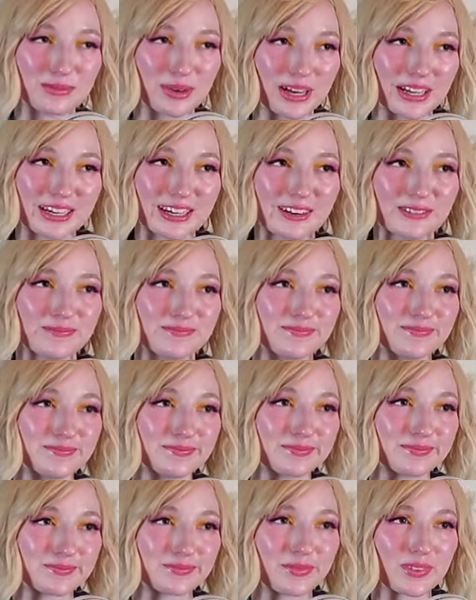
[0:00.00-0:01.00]
But, um,
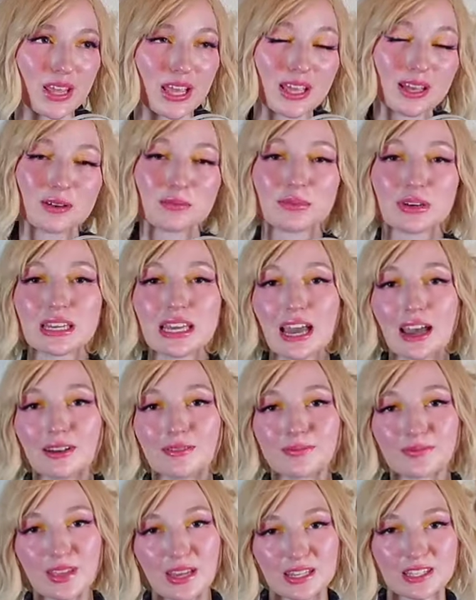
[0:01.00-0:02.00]
but
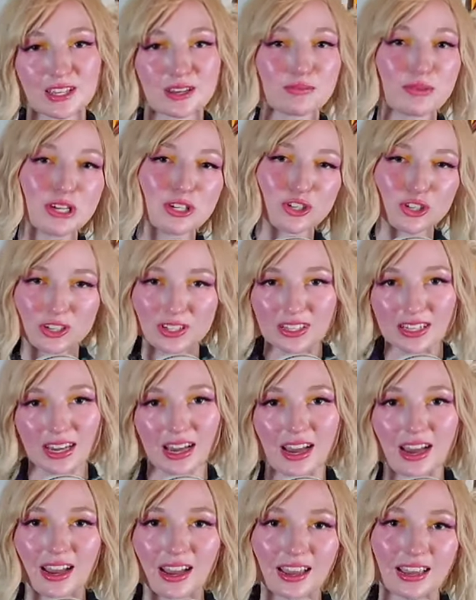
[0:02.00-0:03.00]
yeah, as I mentioned,
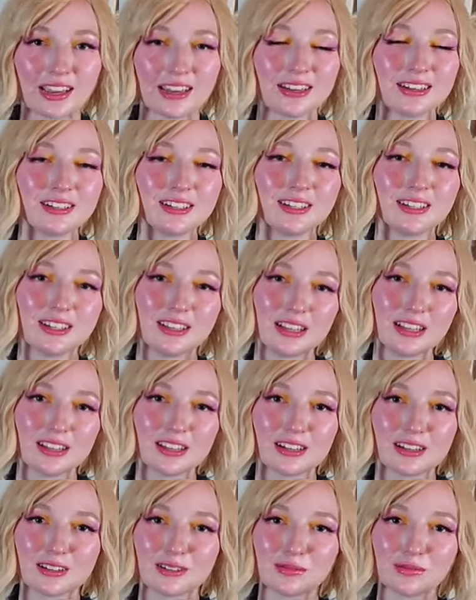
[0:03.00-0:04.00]
I
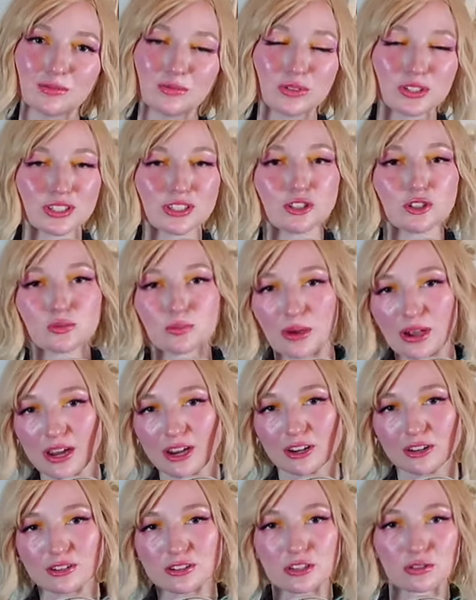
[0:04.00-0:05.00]
um, was
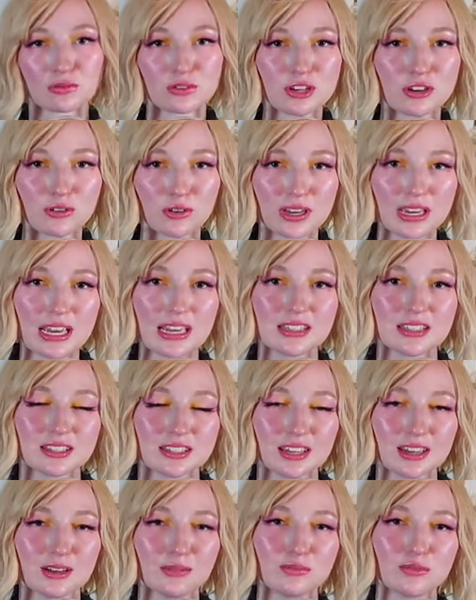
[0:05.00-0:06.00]
inspired to
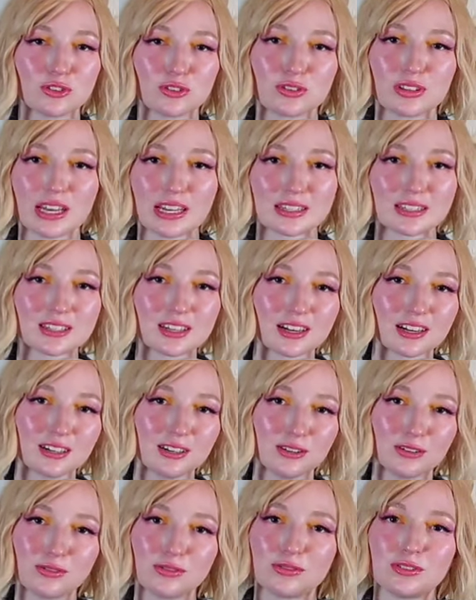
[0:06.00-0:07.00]
recreate some, so that's
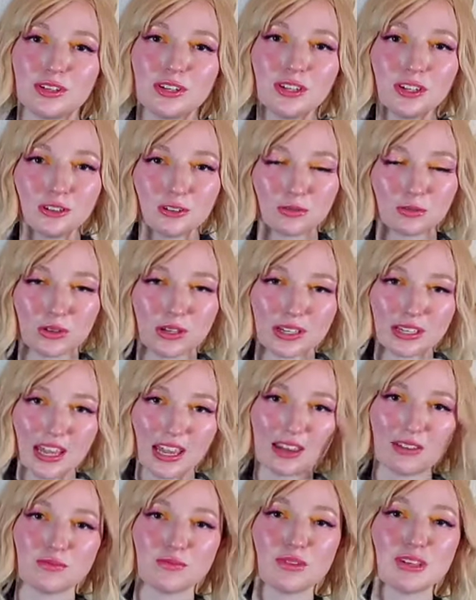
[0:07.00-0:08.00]
kind of
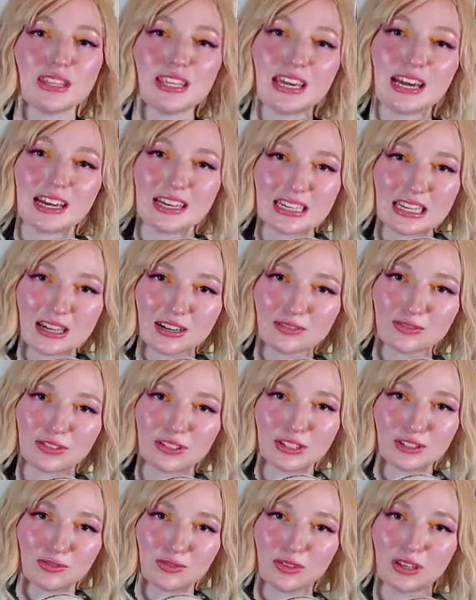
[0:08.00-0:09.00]
what gave me the idea
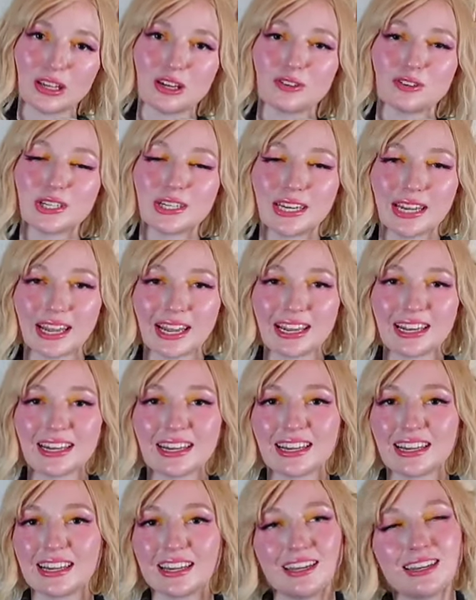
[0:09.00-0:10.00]
for this video
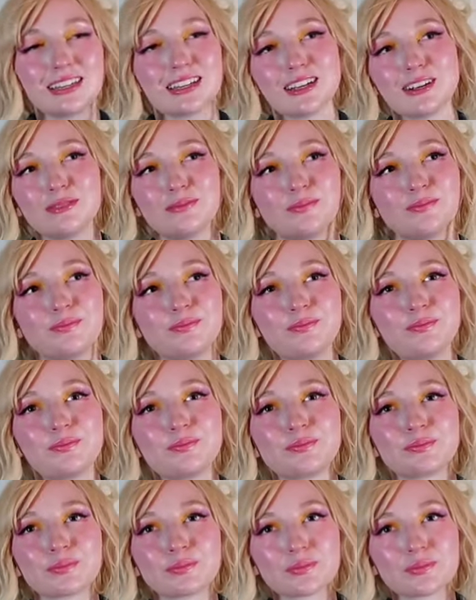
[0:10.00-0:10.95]
today, and um,